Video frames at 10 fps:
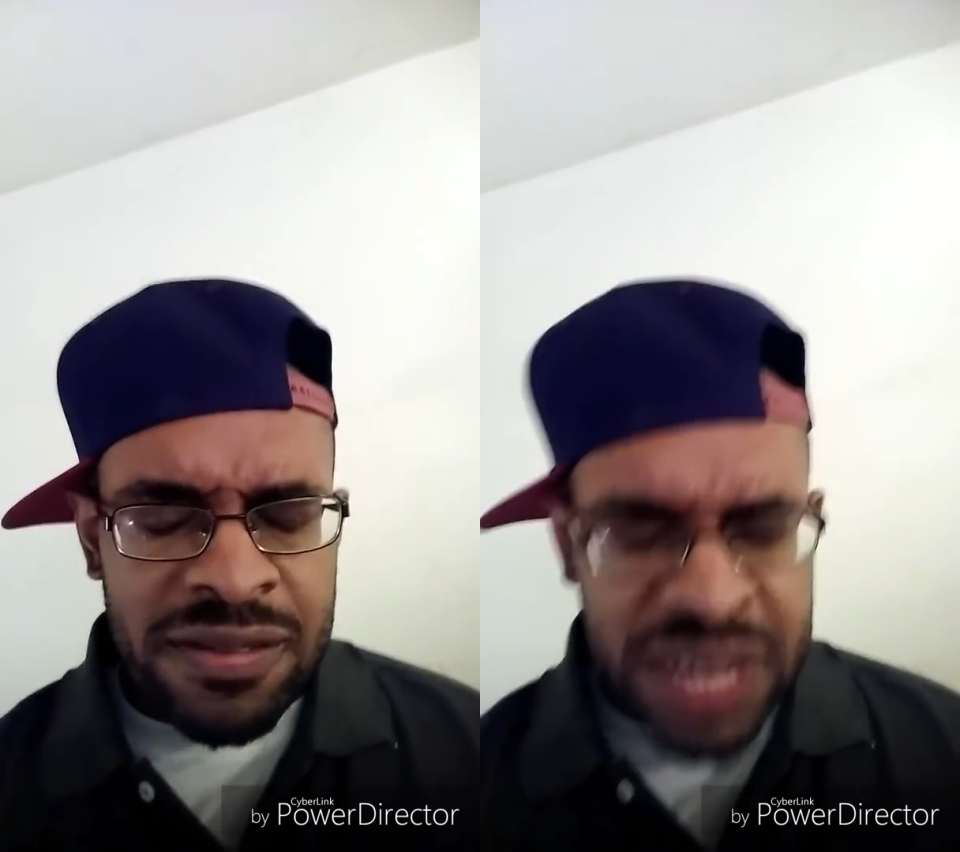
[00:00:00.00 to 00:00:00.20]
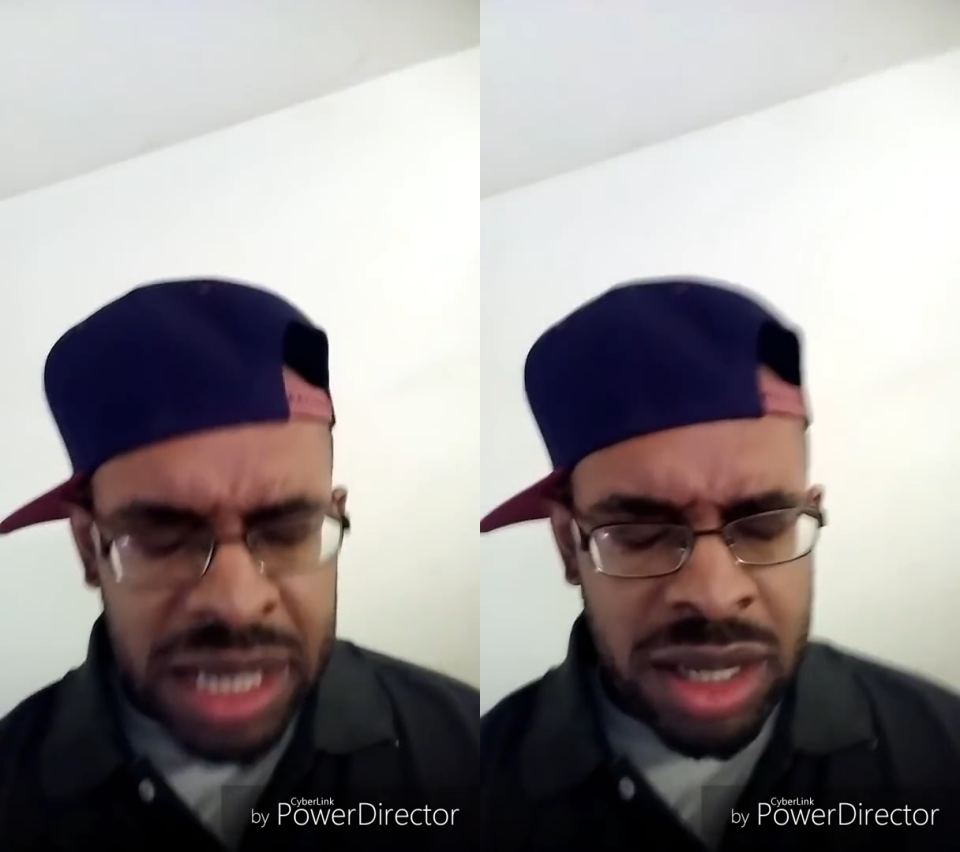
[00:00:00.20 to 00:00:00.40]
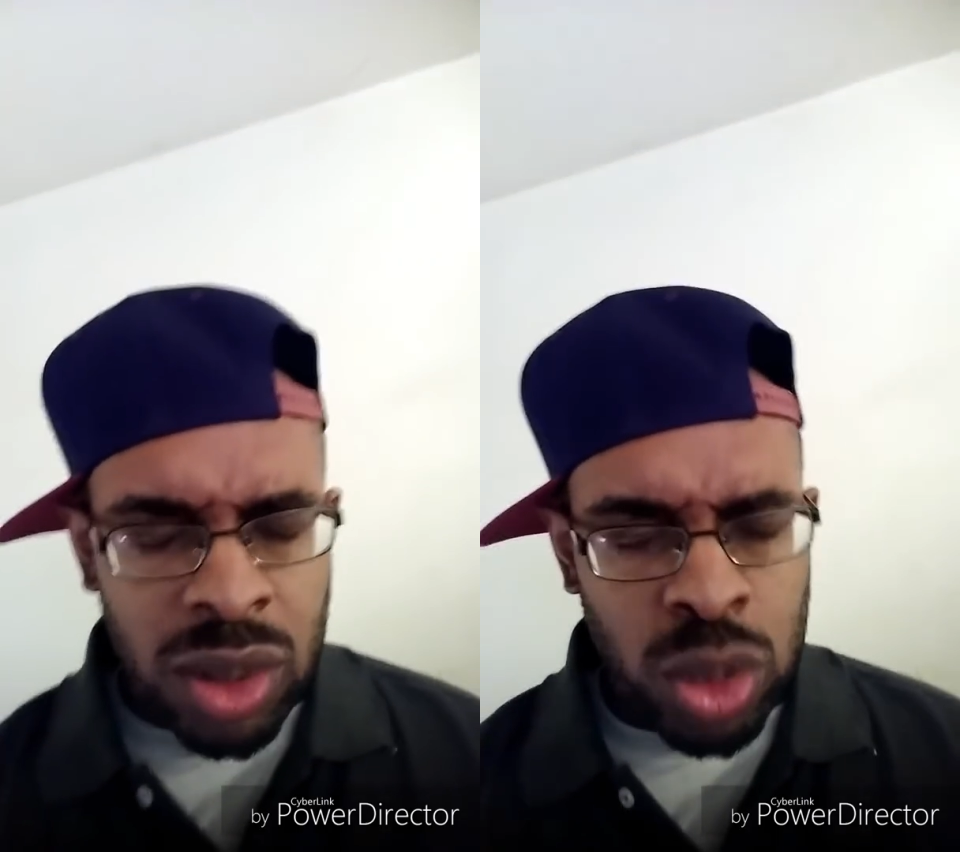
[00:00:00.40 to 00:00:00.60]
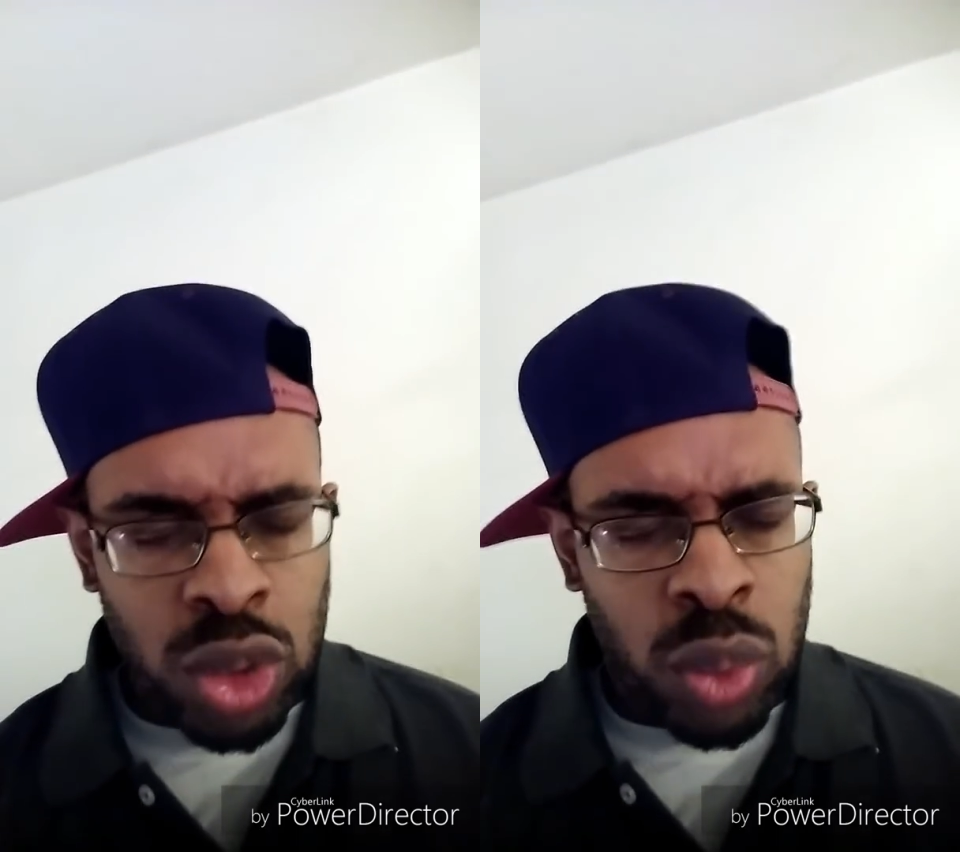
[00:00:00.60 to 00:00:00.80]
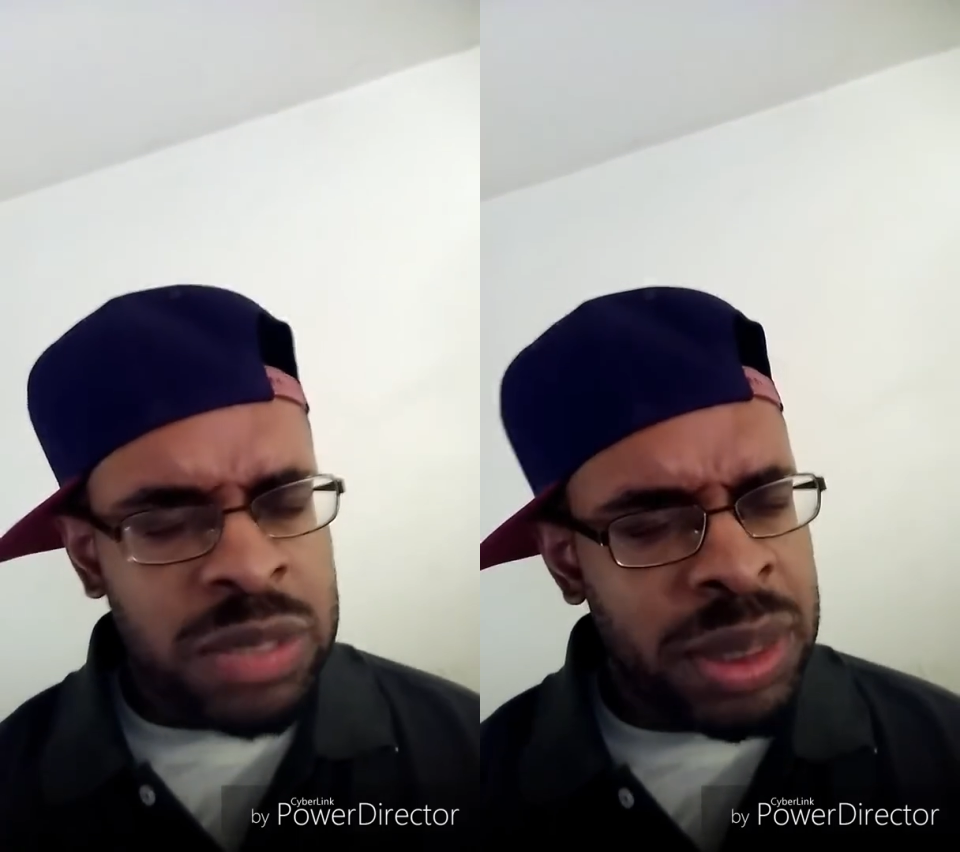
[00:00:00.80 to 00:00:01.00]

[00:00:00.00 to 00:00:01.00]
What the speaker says: videos on this